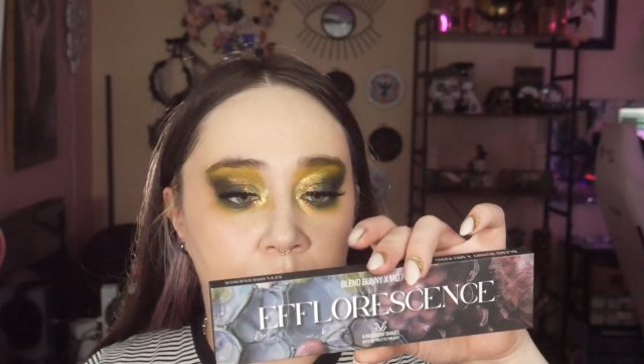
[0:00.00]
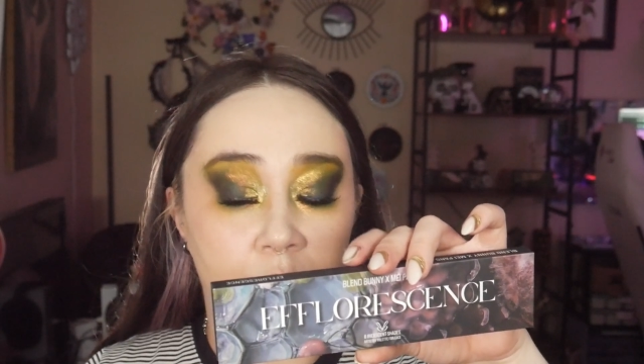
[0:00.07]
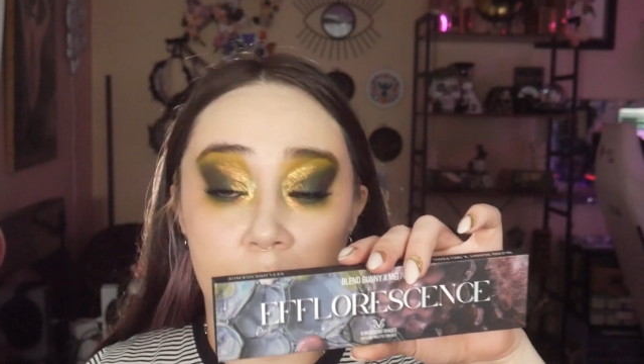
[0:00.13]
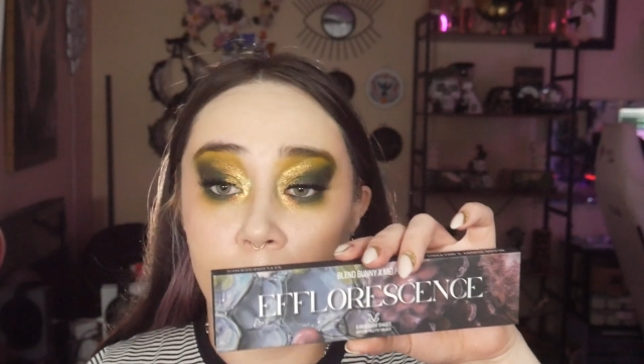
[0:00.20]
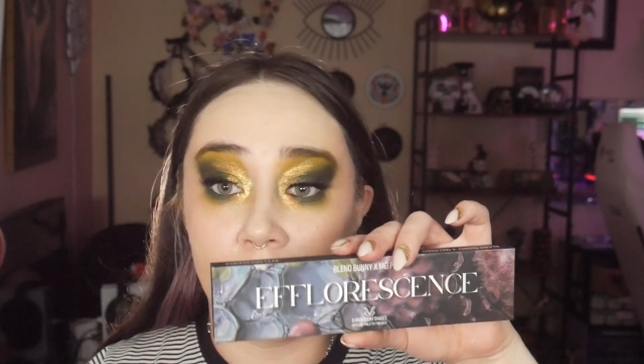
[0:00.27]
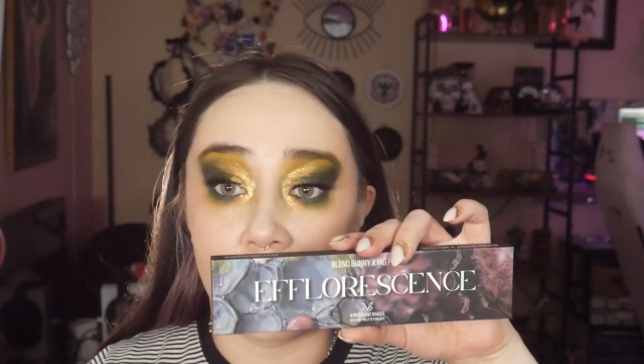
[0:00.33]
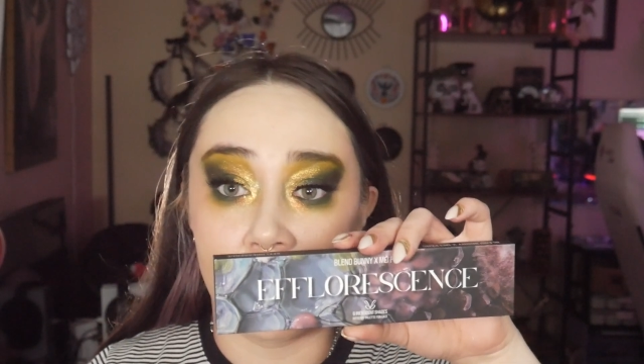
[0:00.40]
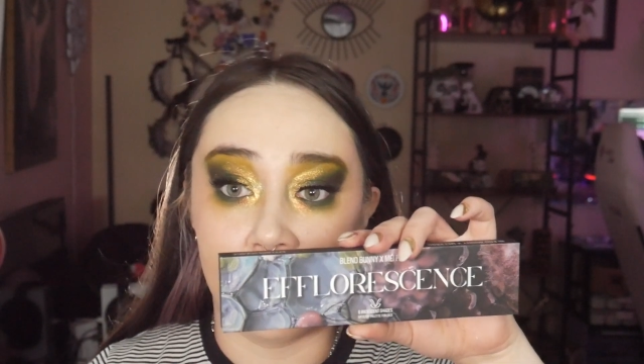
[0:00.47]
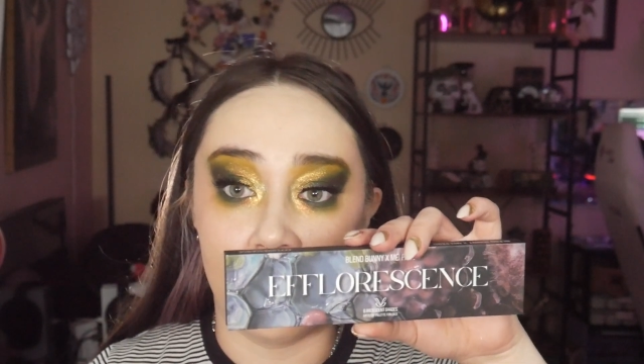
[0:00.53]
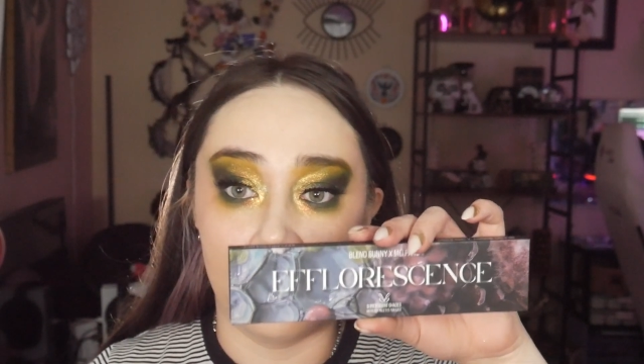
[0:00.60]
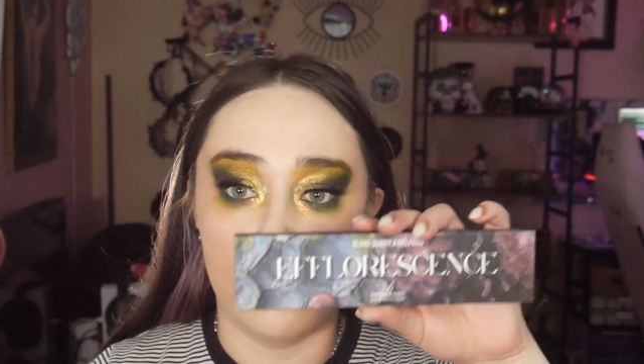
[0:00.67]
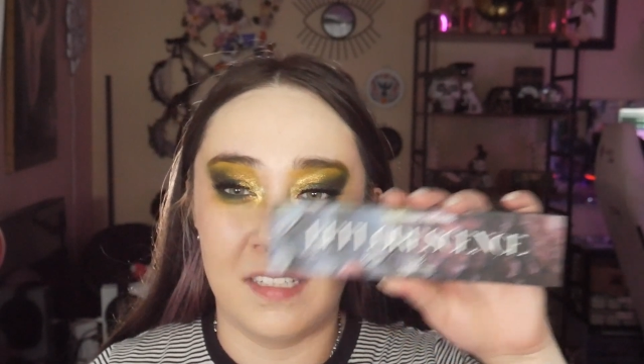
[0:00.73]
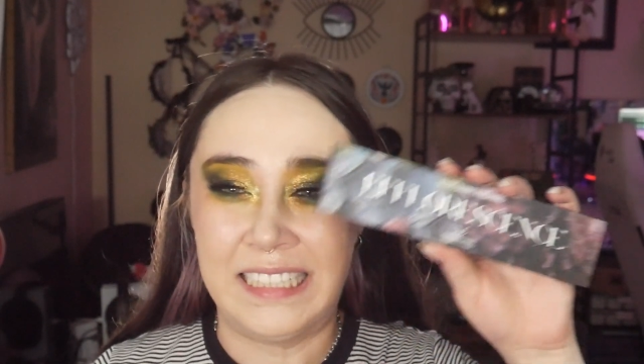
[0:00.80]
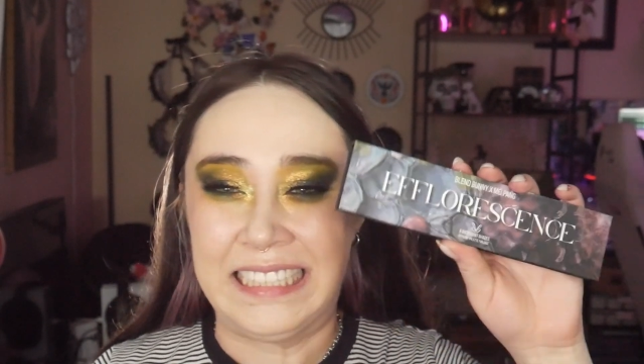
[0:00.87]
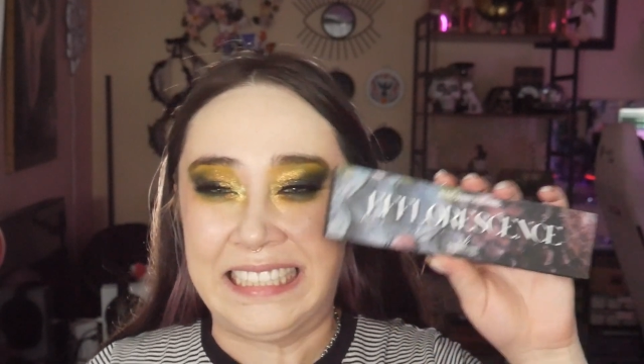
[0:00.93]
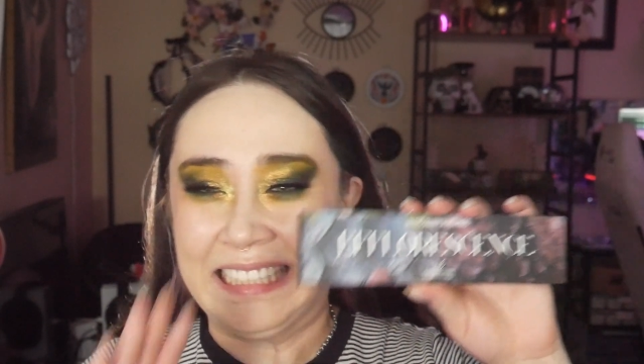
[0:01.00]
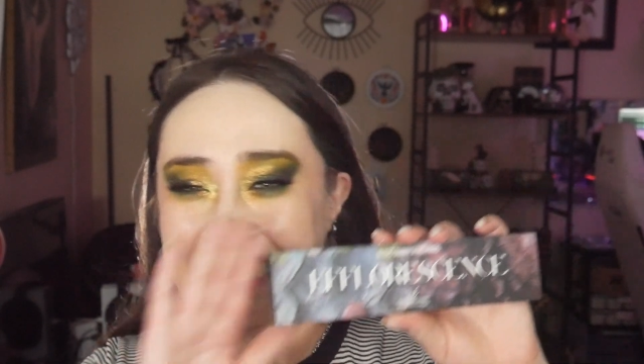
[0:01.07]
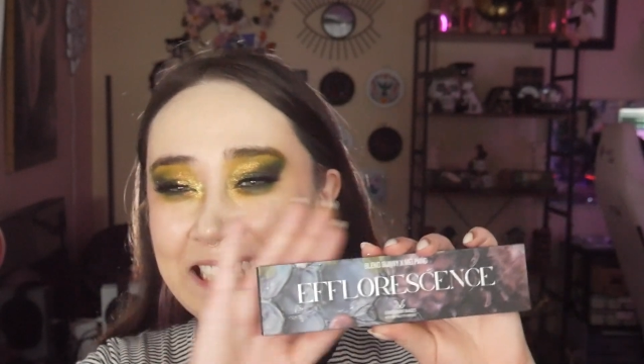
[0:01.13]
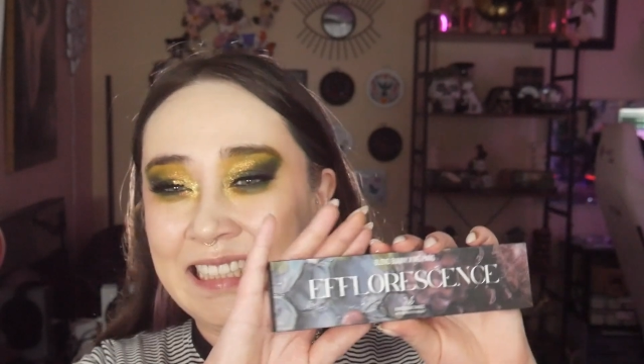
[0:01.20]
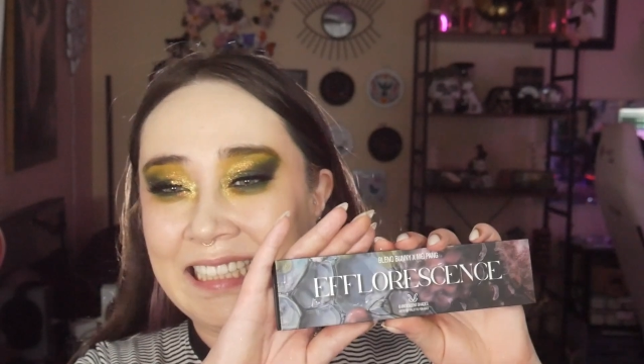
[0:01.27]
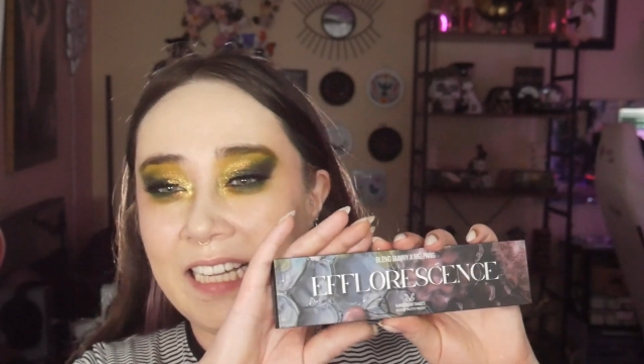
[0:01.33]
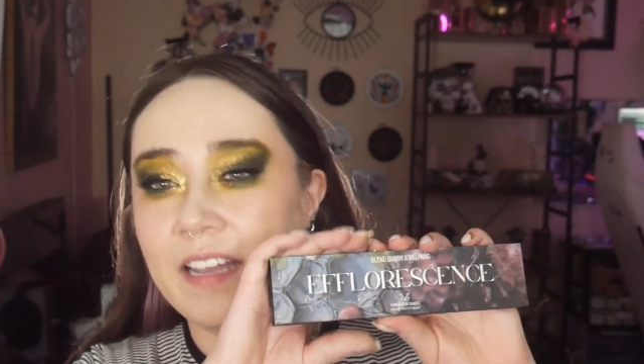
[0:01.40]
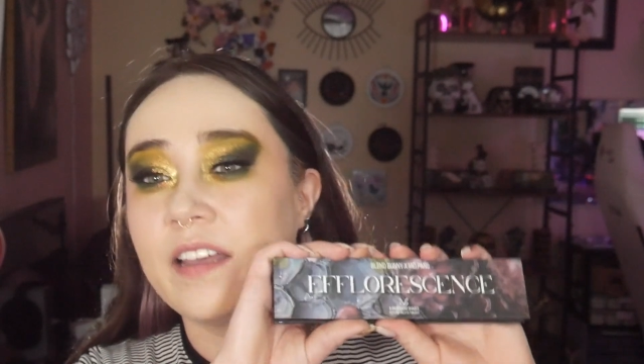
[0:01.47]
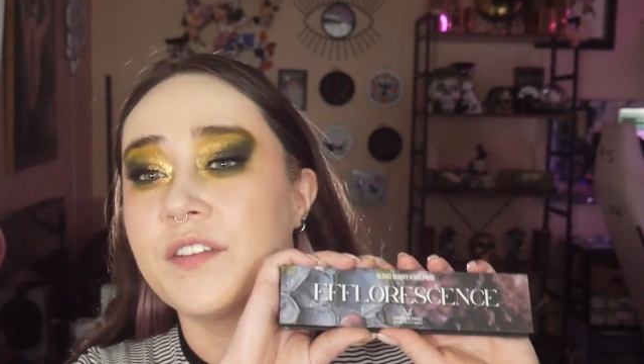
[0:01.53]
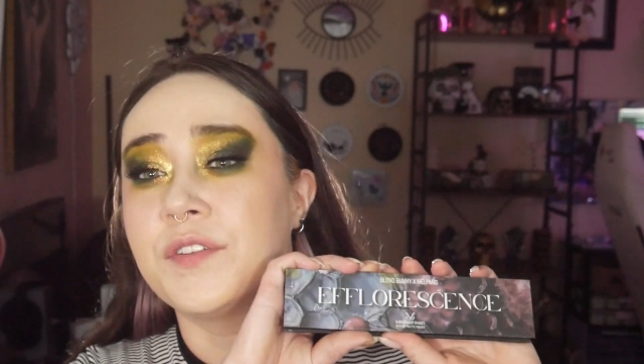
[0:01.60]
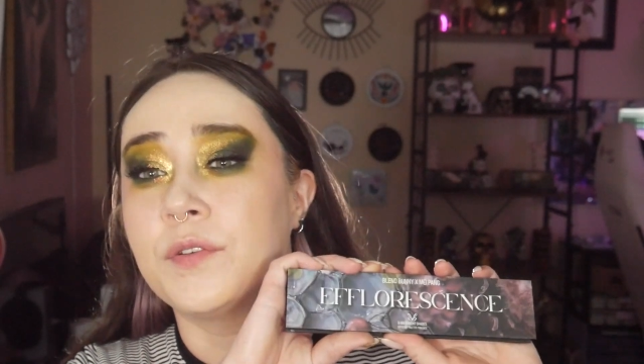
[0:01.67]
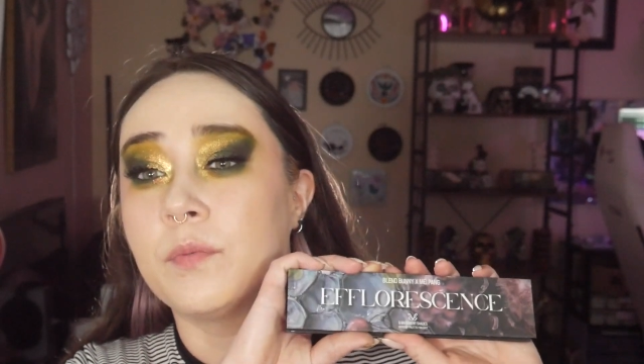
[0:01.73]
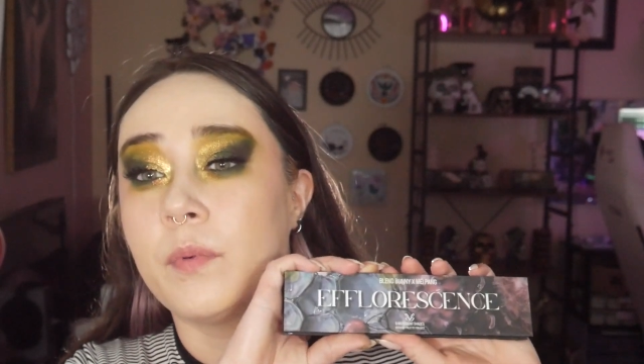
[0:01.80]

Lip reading: I do